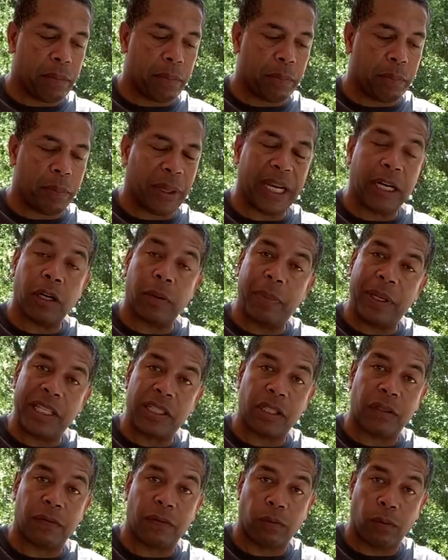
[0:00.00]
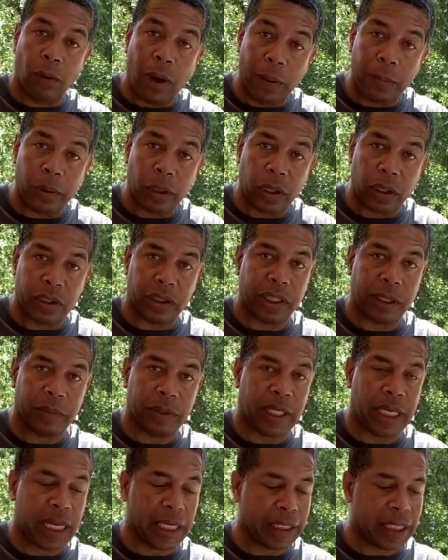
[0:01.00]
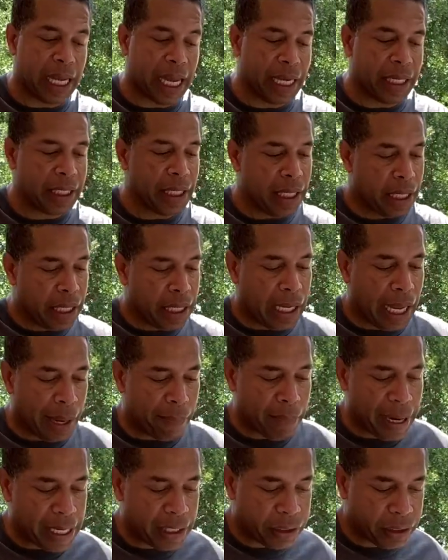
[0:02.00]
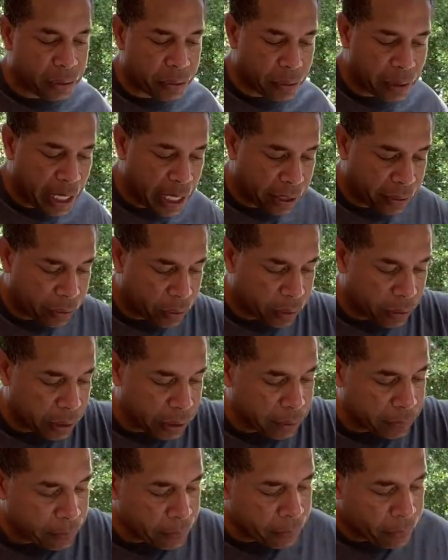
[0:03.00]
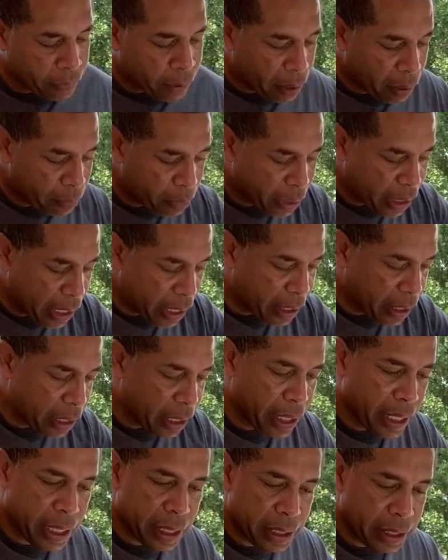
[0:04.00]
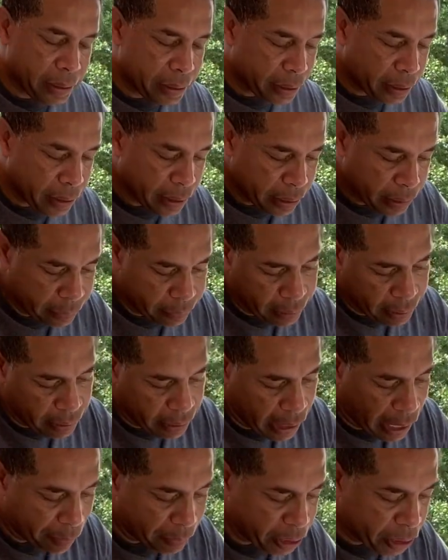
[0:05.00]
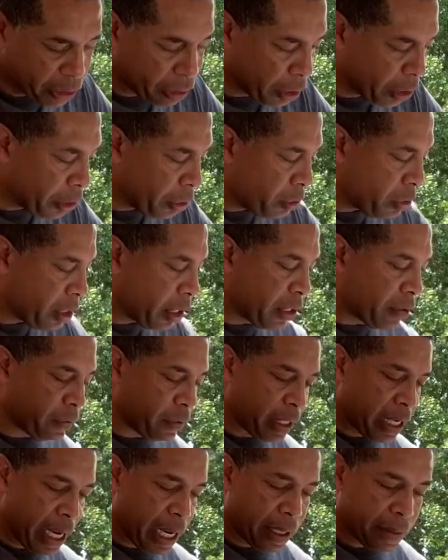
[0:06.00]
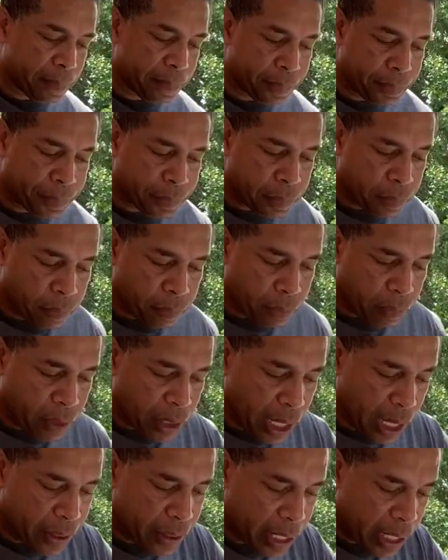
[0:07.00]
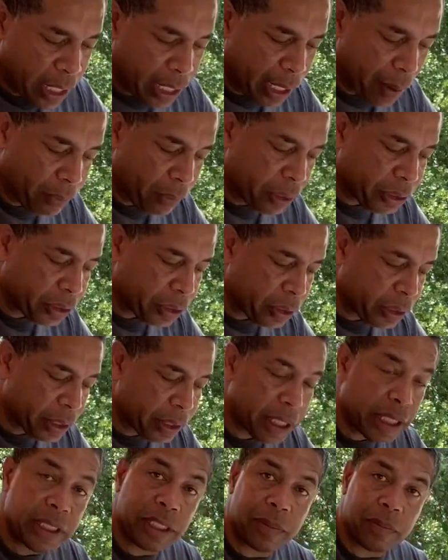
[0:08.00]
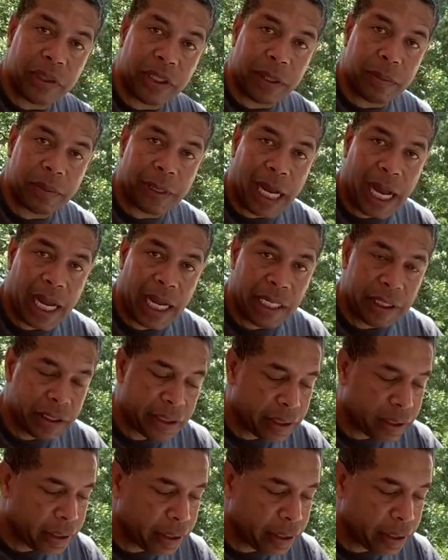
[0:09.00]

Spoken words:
bigger piece of rubber or something like that, I might do later on, but I'm just going to use this for now. And then I'm also going to need some zip ties